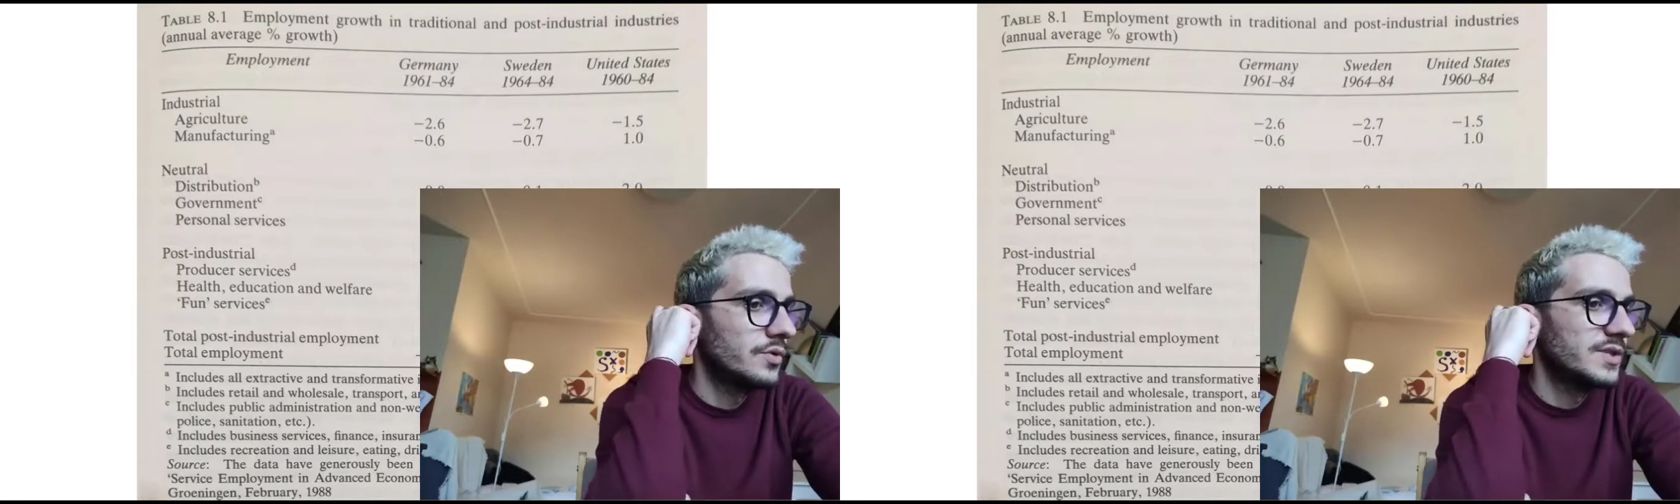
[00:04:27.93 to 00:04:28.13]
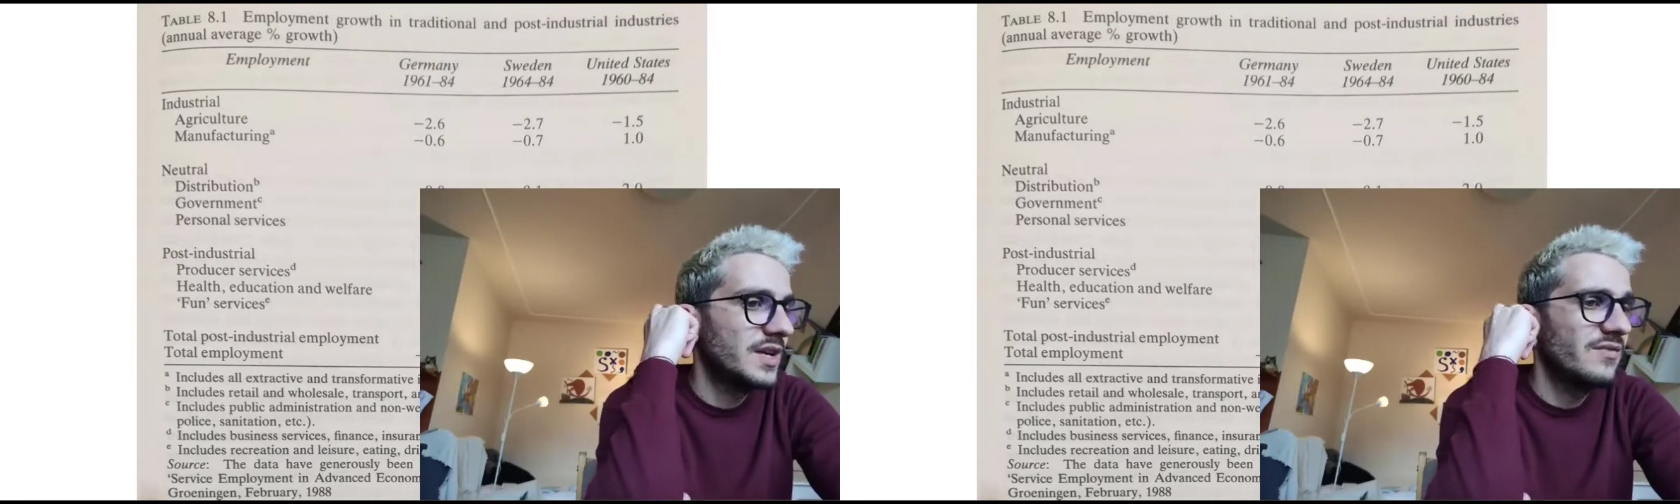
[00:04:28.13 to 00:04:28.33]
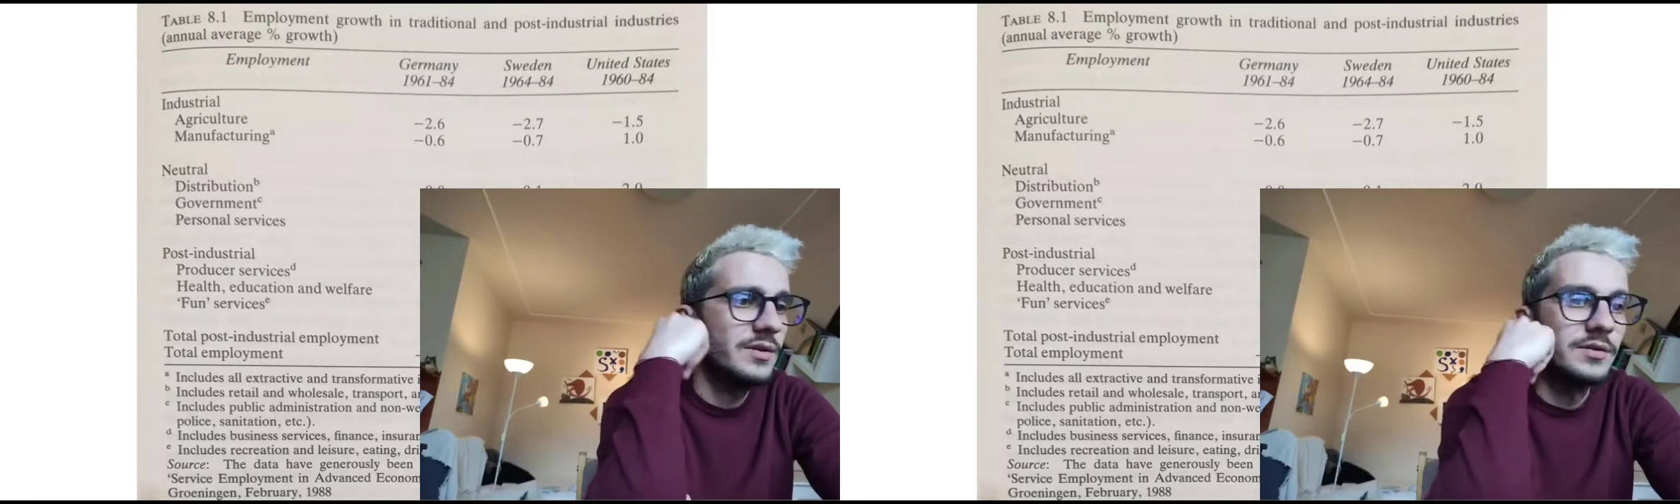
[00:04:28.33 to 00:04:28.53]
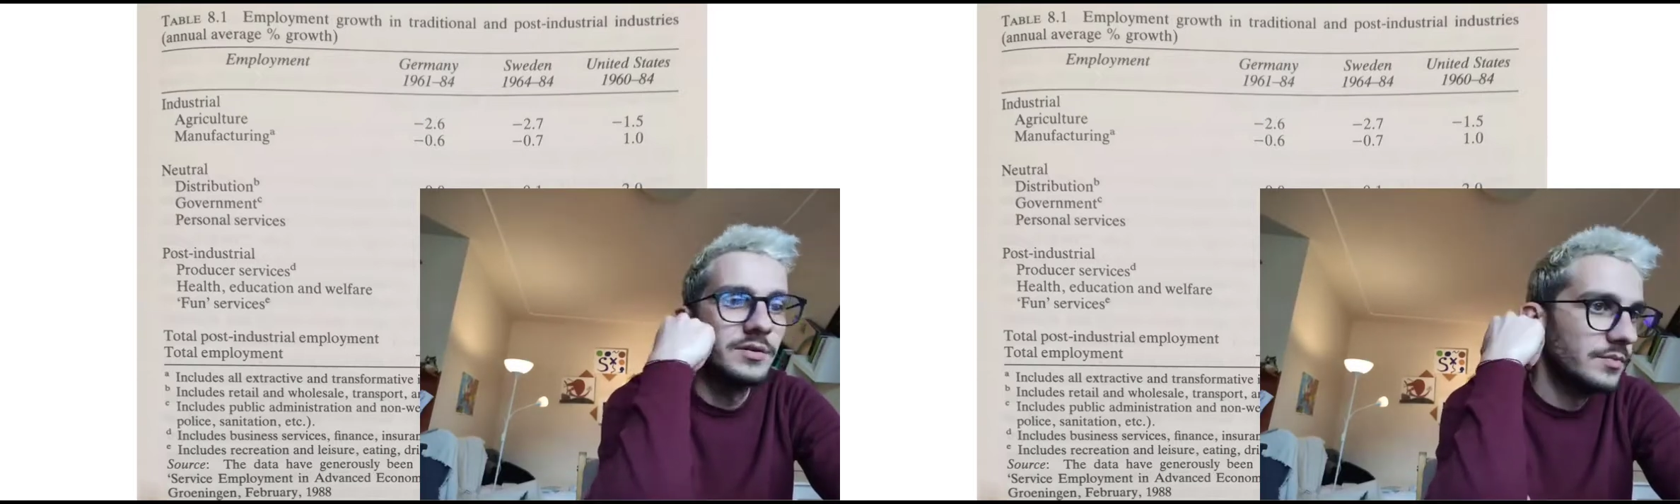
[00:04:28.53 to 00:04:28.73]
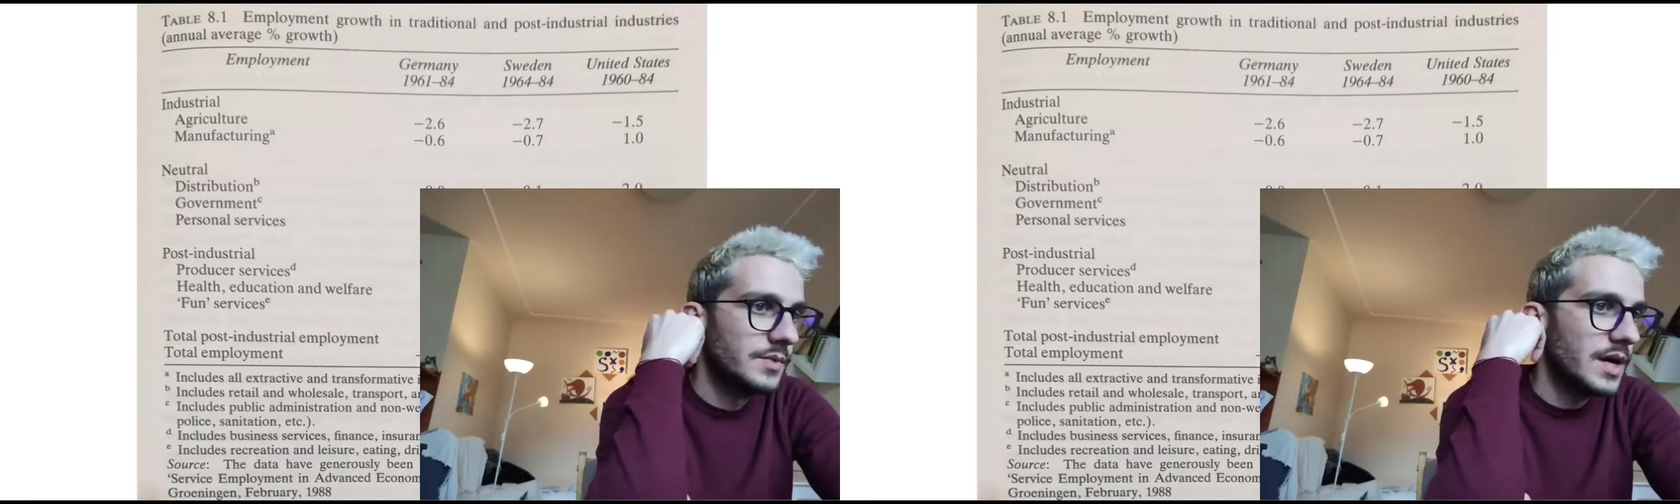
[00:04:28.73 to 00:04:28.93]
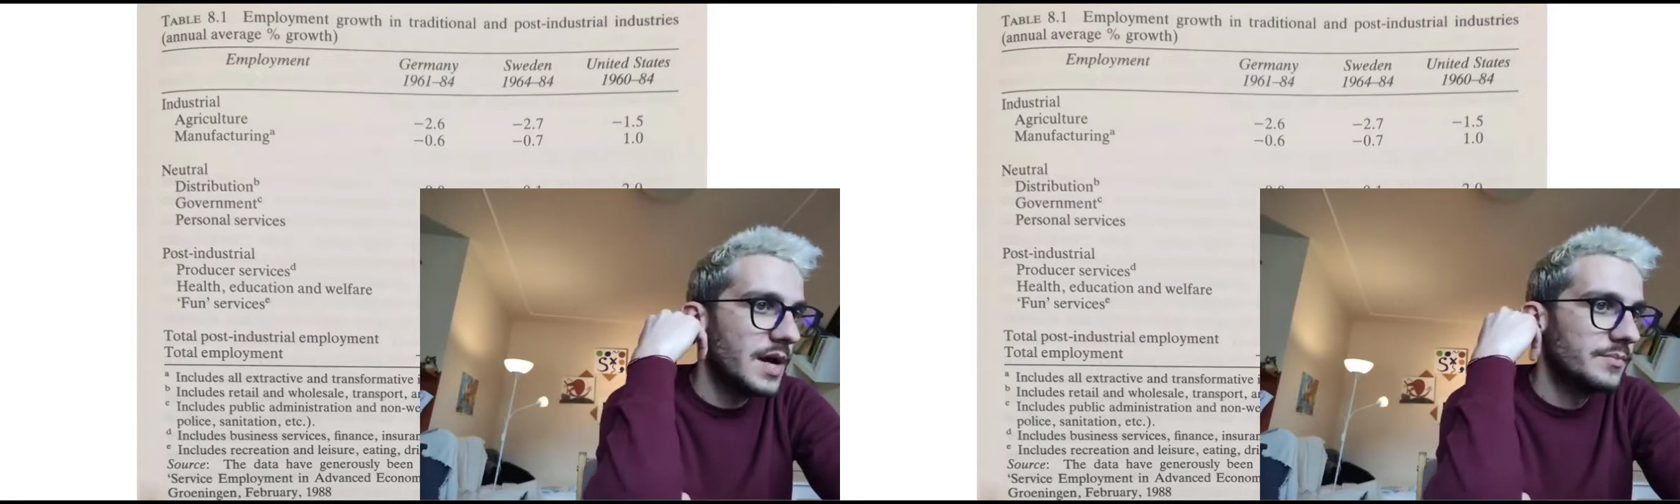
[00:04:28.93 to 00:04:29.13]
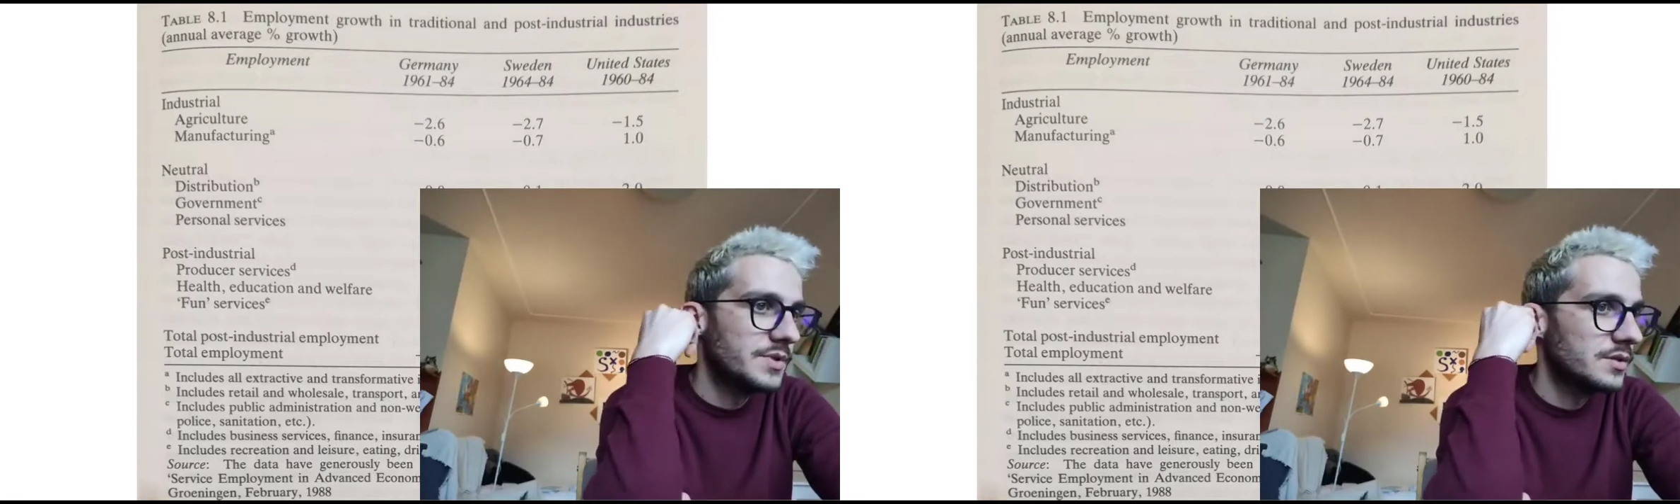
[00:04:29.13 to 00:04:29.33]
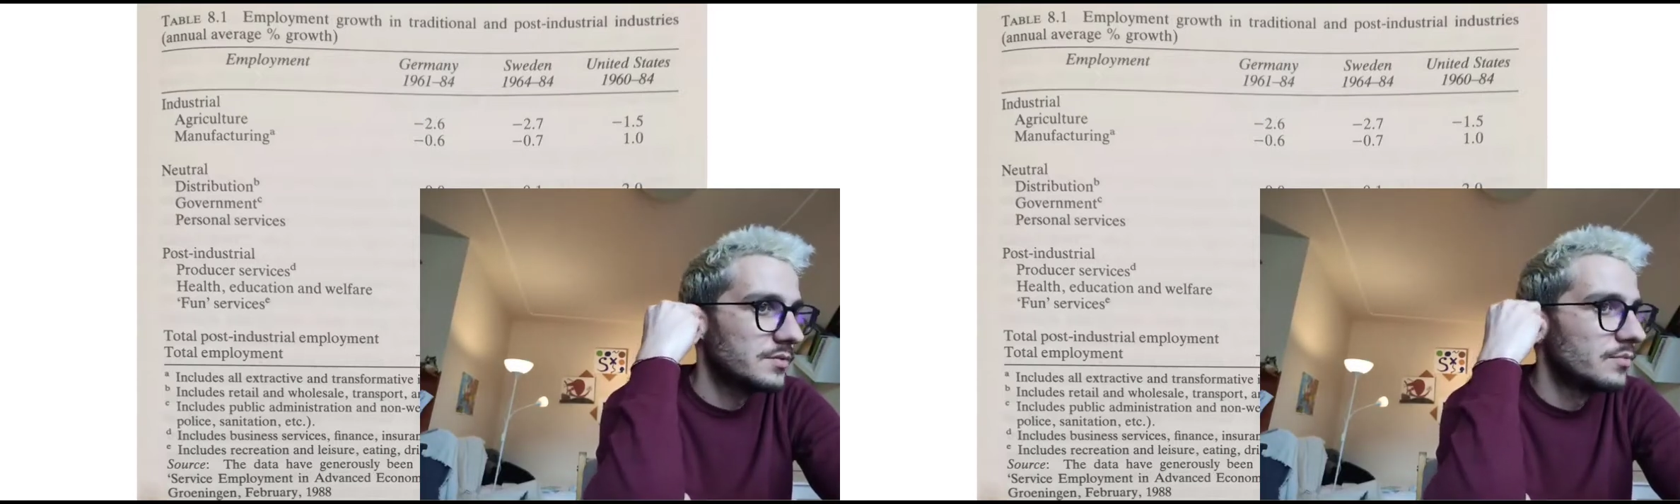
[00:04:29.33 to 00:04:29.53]
7
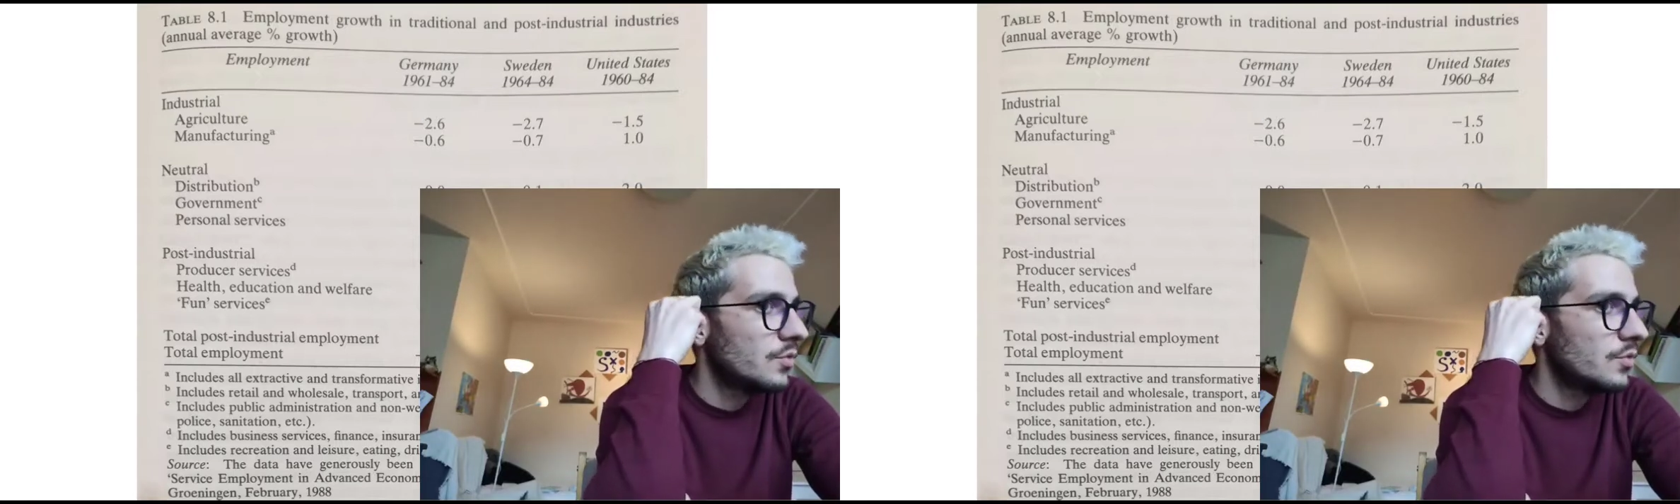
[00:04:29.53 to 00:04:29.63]
times